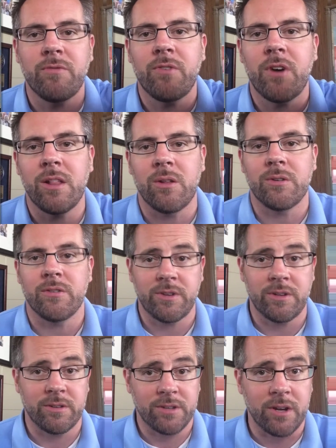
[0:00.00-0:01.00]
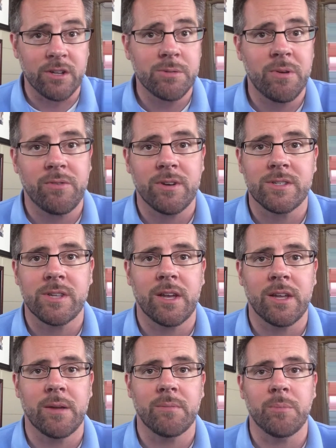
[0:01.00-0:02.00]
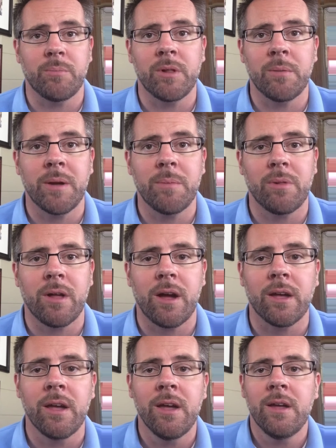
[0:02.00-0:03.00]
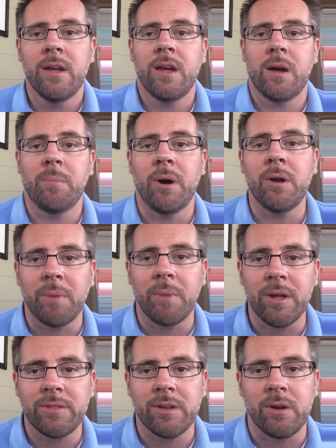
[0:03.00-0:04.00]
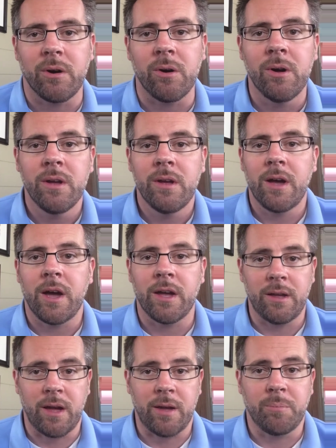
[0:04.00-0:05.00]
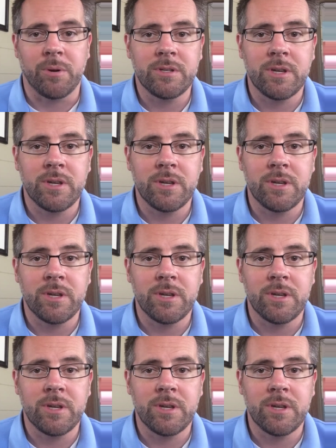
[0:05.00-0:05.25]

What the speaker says: follow. And if you'll indulge me for a second, I'm going to pull up my blog. About a month ago, I put